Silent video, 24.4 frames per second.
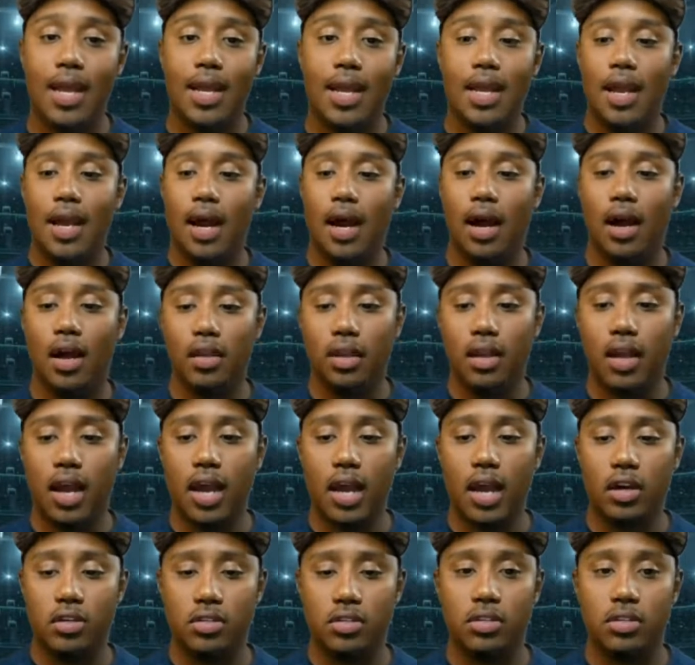The
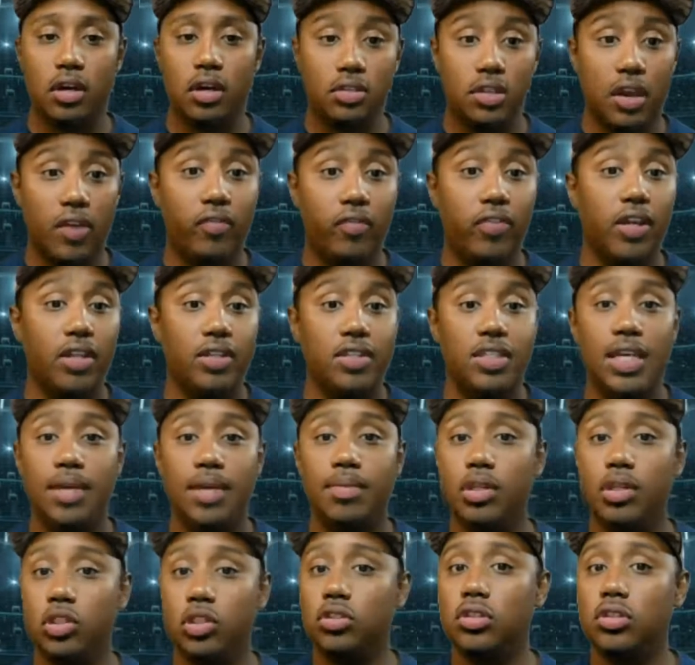Niners are definitely a team that you still